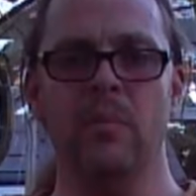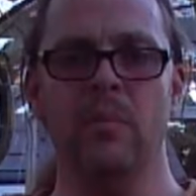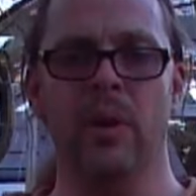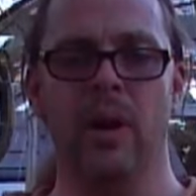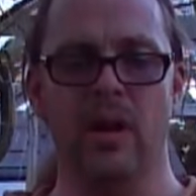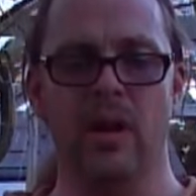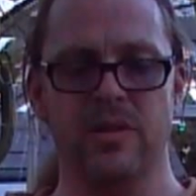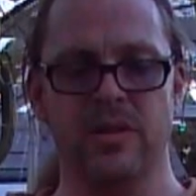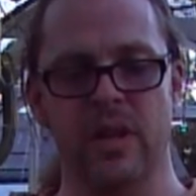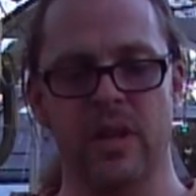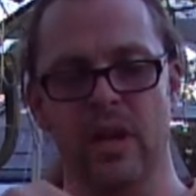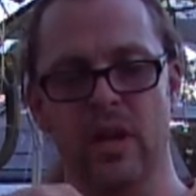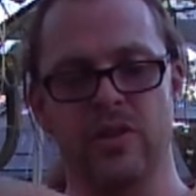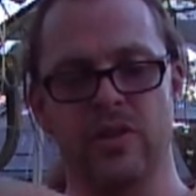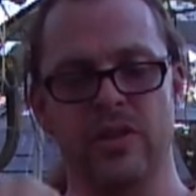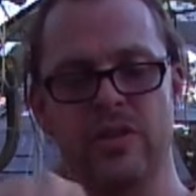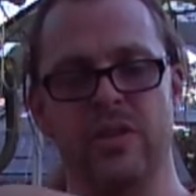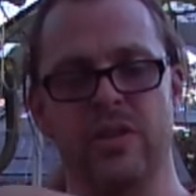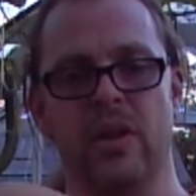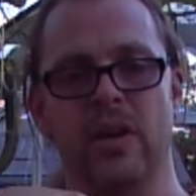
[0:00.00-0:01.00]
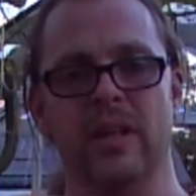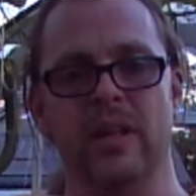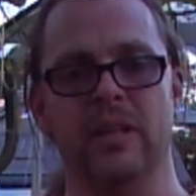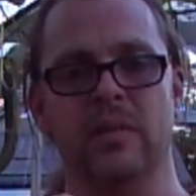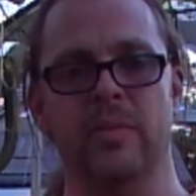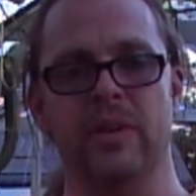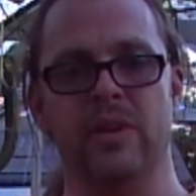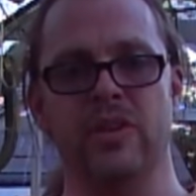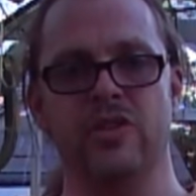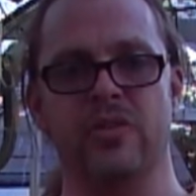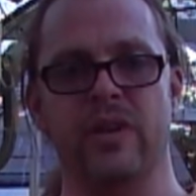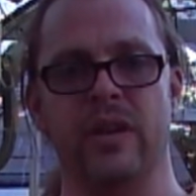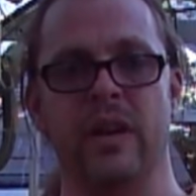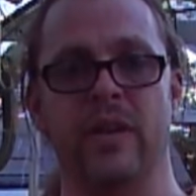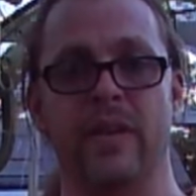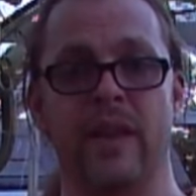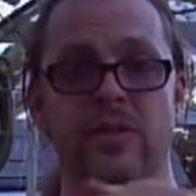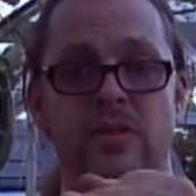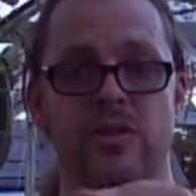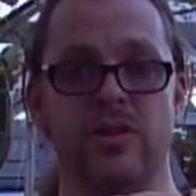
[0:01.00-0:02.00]
part, just tie a little bit of string
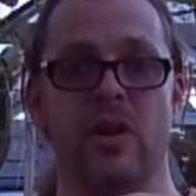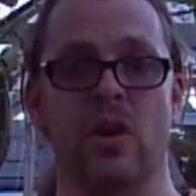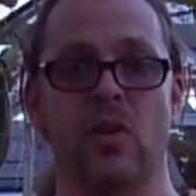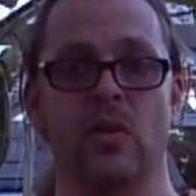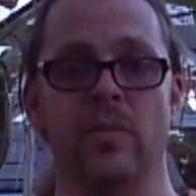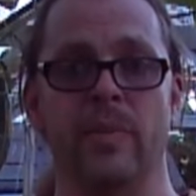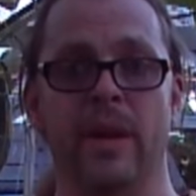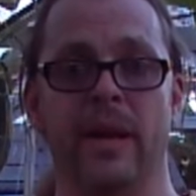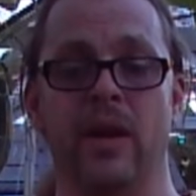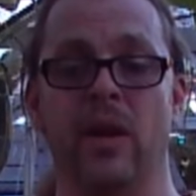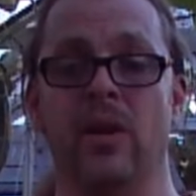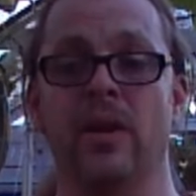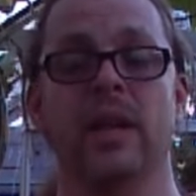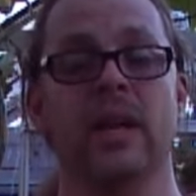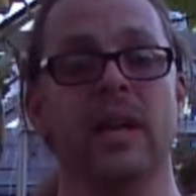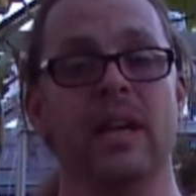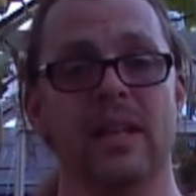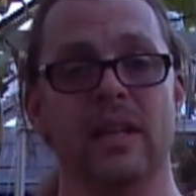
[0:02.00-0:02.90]
around there just to hold the bag on.